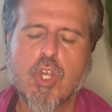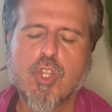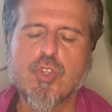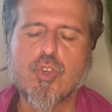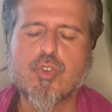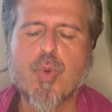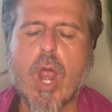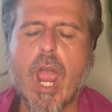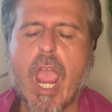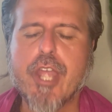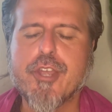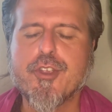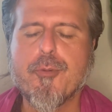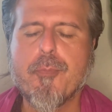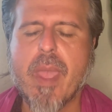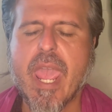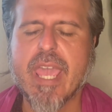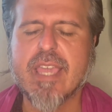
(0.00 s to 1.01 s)
to try
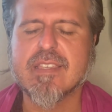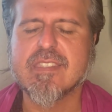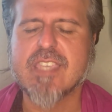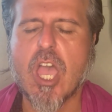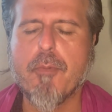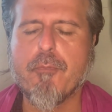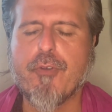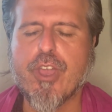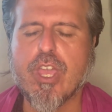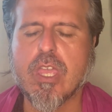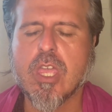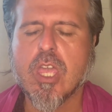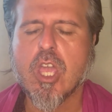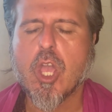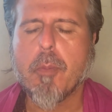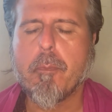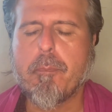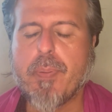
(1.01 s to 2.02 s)
to make something
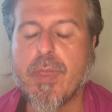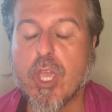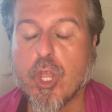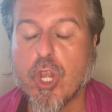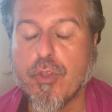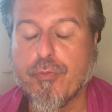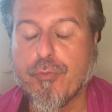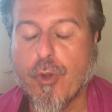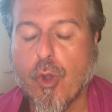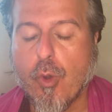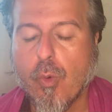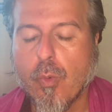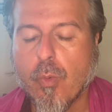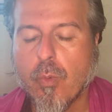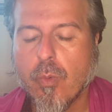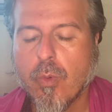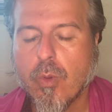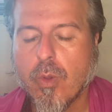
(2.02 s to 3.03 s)
beautiful
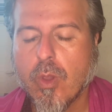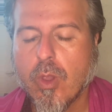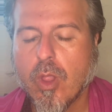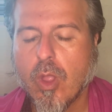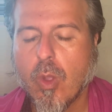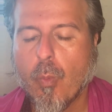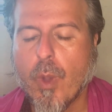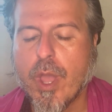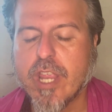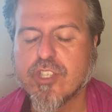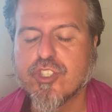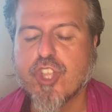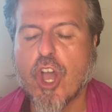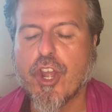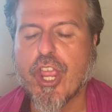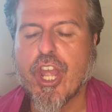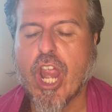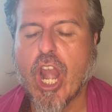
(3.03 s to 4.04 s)
when it's
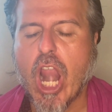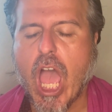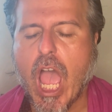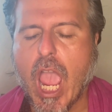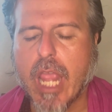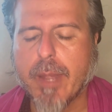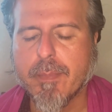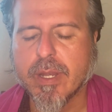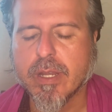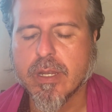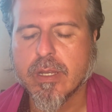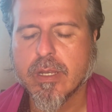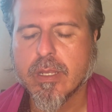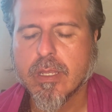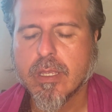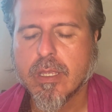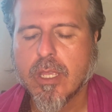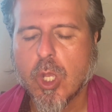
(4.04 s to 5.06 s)
not in alignment
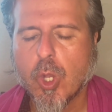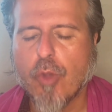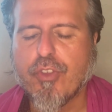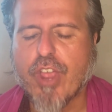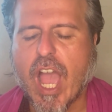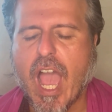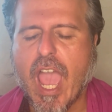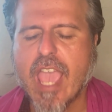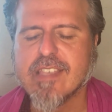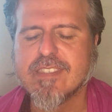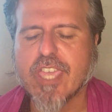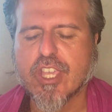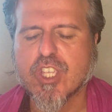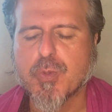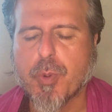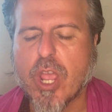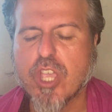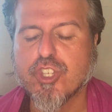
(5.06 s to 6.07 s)
with the highest
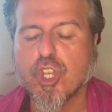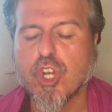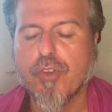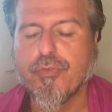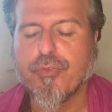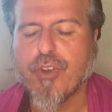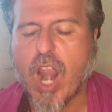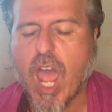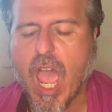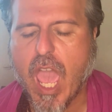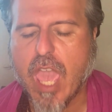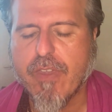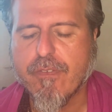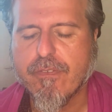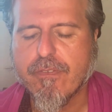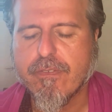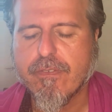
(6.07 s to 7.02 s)
expression of life,